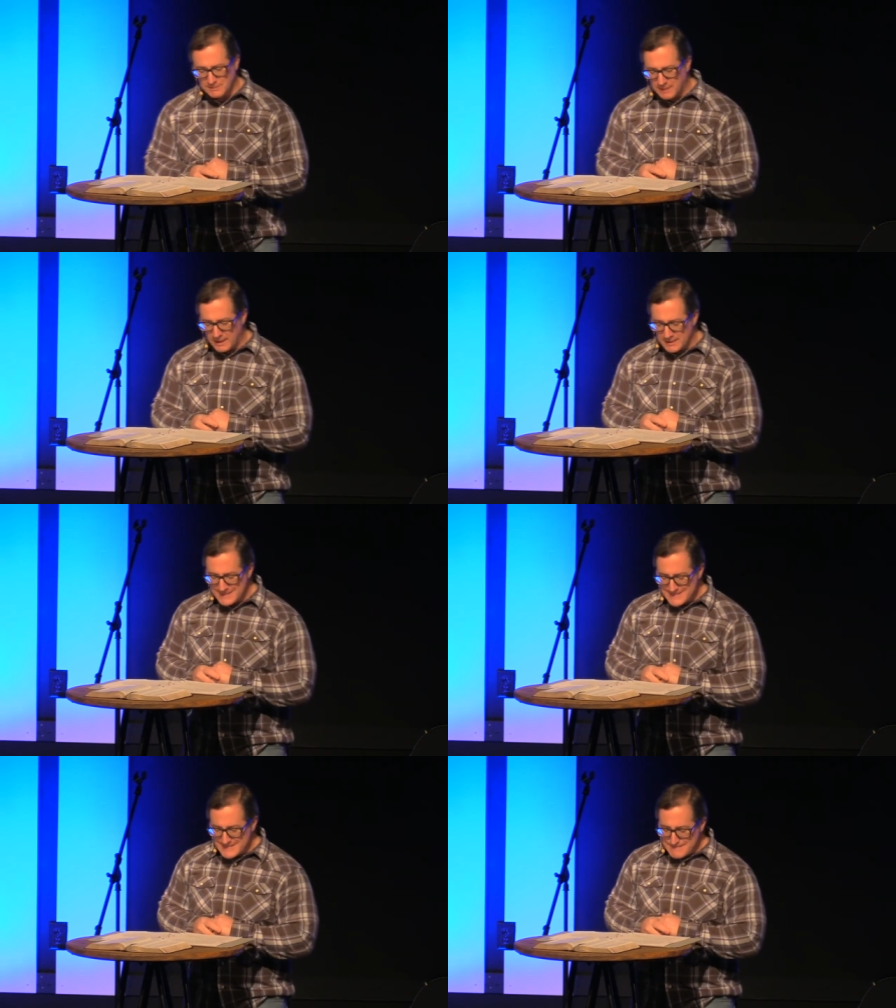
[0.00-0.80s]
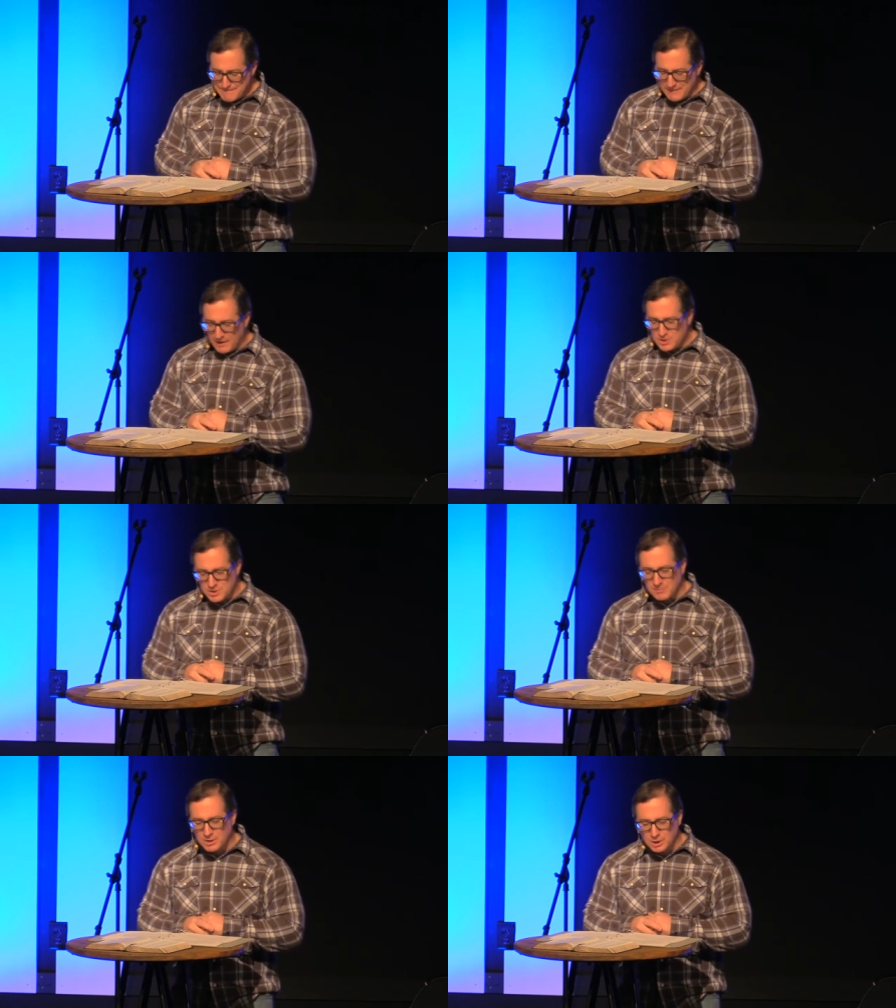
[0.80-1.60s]
but
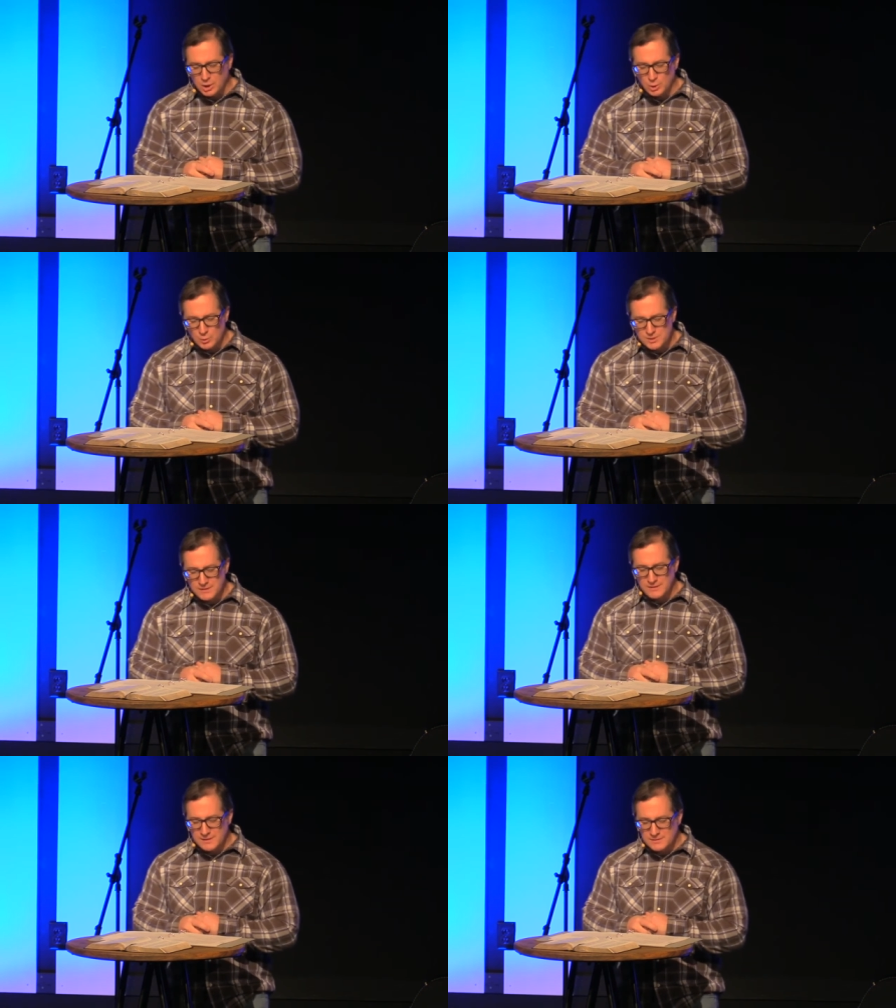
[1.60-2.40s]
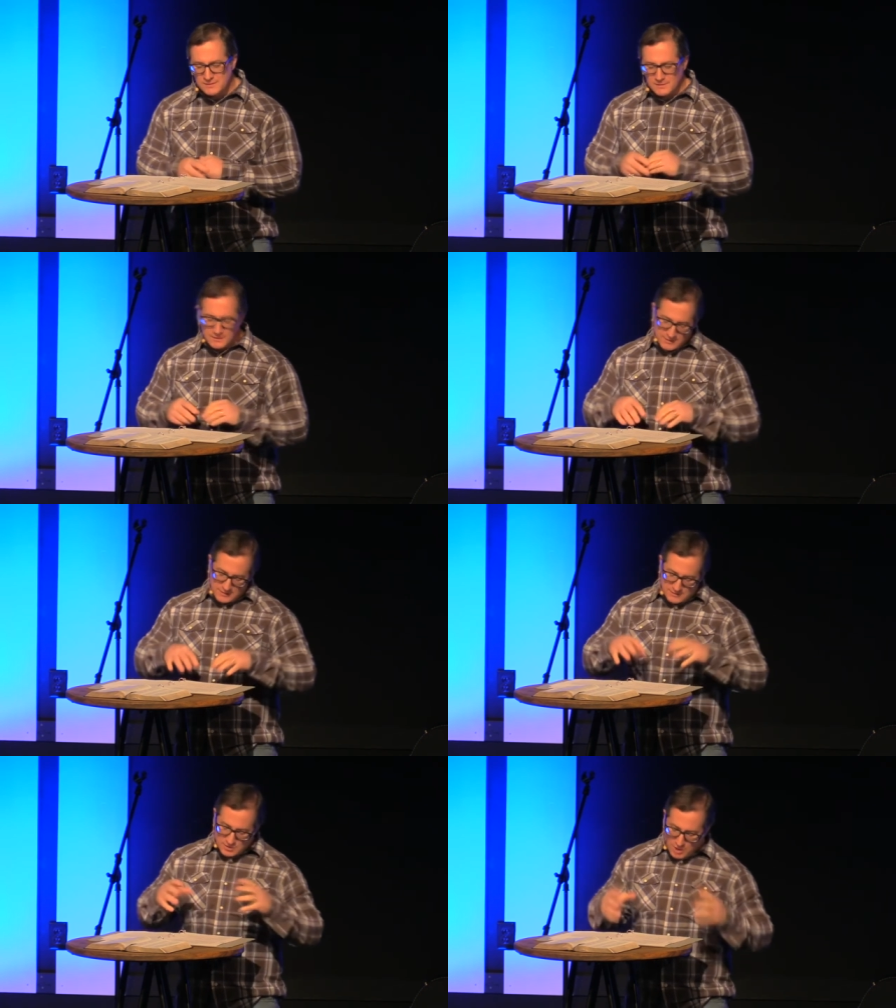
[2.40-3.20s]
there's some clues in this
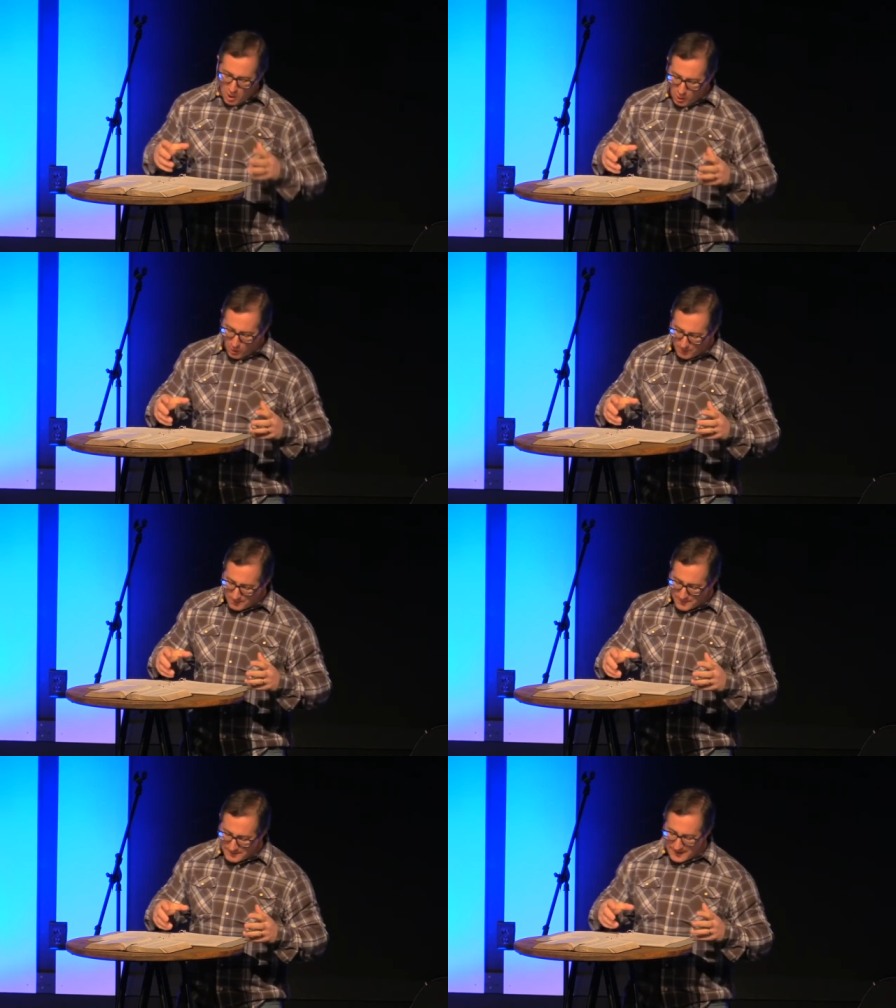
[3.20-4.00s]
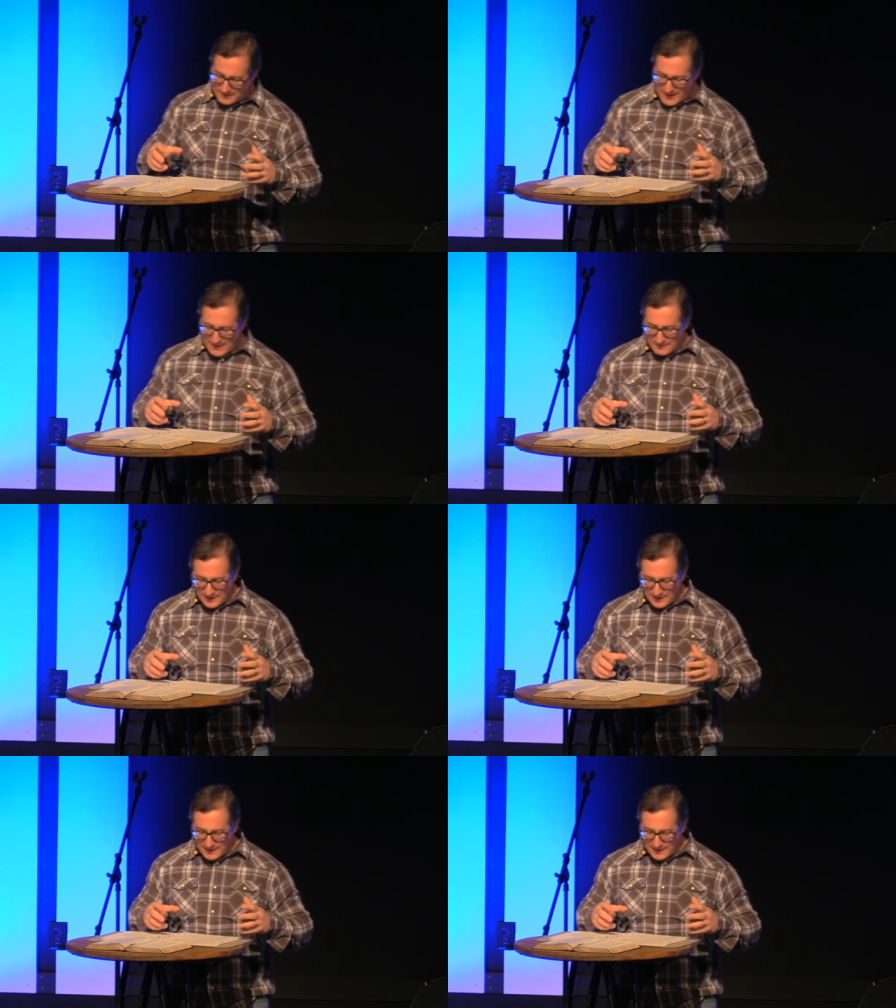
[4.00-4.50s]
psalm that